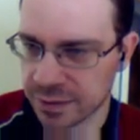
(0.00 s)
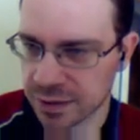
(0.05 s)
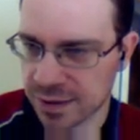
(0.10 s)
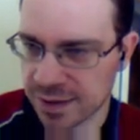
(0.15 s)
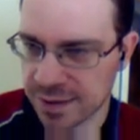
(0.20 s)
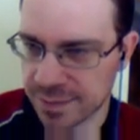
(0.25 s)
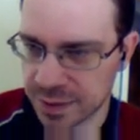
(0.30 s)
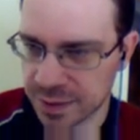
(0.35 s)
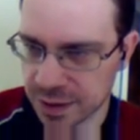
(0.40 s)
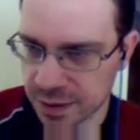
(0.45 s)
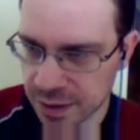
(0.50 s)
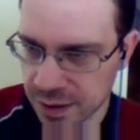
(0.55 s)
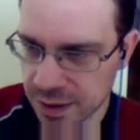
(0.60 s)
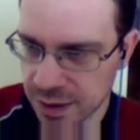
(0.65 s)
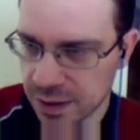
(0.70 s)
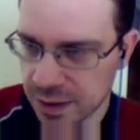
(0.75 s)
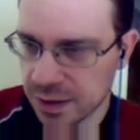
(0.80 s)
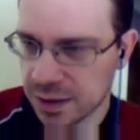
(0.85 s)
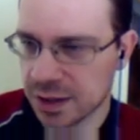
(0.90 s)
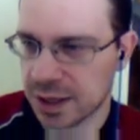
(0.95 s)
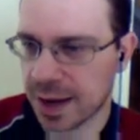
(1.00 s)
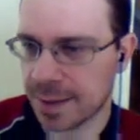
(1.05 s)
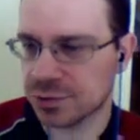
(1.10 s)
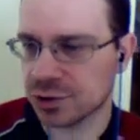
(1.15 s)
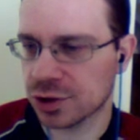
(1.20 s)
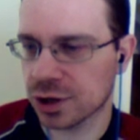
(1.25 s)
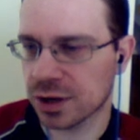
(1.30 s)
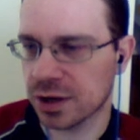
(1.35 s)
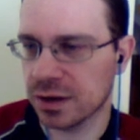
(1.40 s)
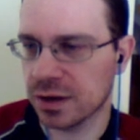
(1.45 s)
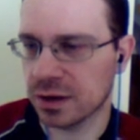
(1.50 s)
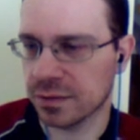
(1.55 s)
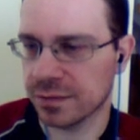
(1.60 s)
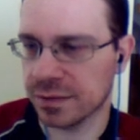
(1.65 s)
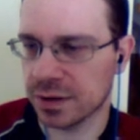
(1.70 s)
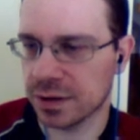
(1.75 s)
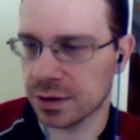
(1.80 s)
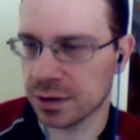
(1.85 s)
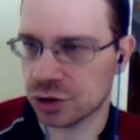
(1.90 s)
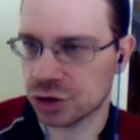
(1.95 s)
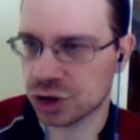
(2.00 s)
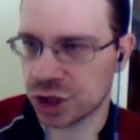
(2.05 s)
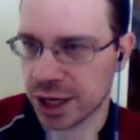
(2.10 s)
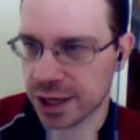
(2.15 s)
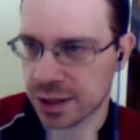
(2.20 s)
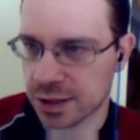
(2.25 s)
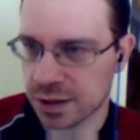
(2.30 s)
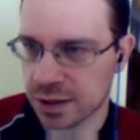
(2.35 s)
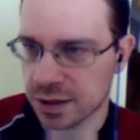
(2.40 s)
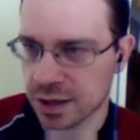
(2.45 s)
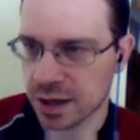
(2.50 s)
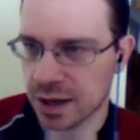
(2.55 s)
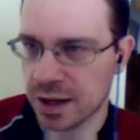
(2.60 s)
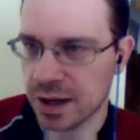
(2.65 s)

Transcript: I will simply capture here with the check.